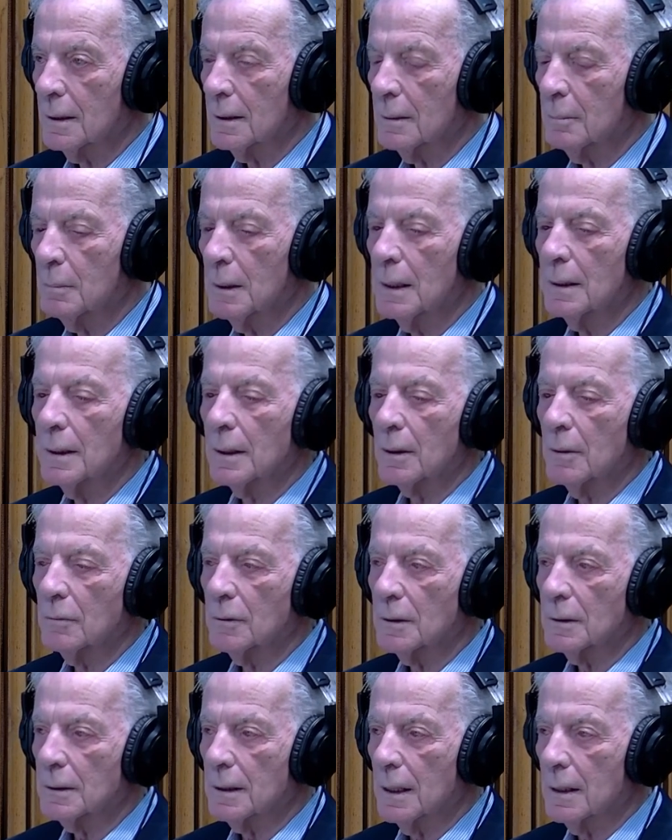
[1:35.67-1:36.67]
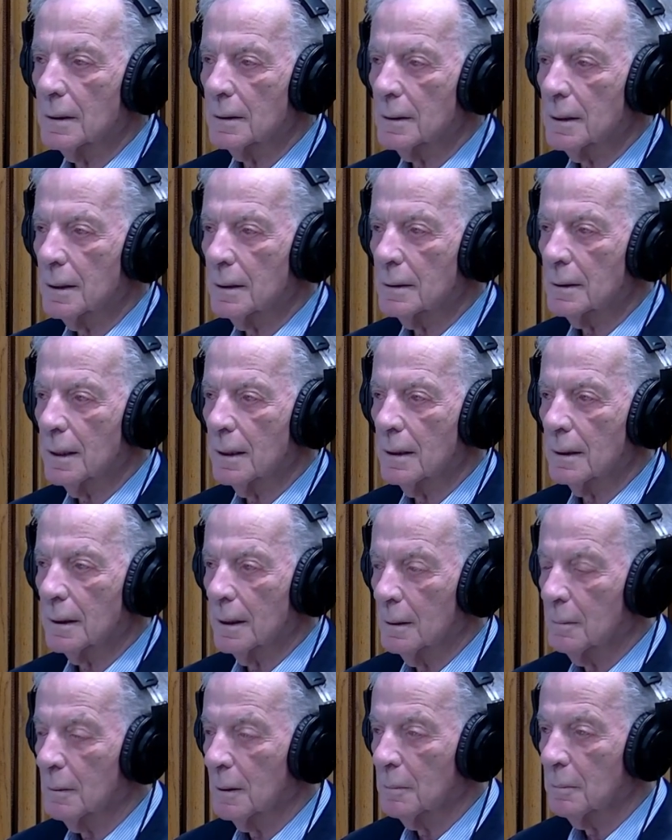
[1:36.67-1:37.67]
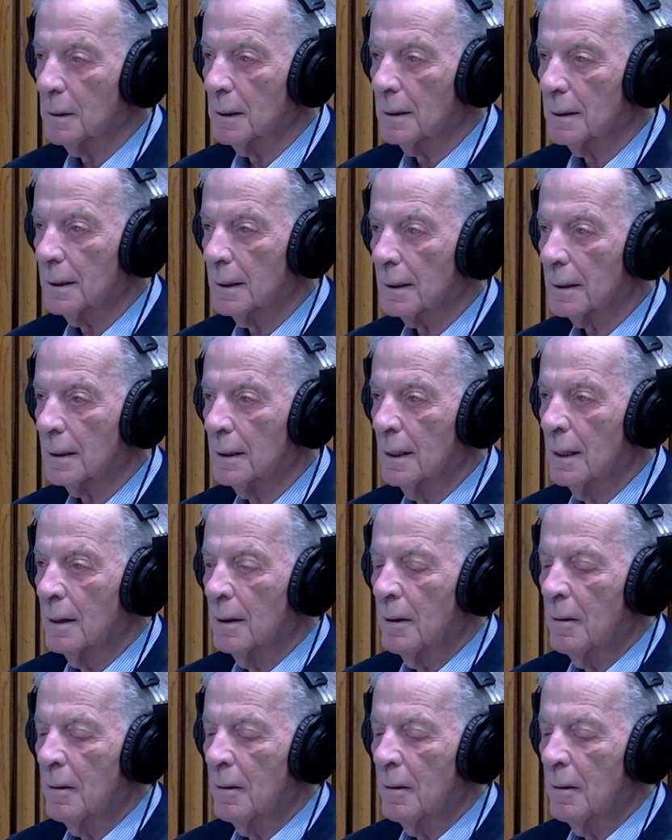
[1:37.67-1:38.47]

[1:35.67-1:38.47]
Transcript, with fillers: the building of the sciences, and the Gilman building.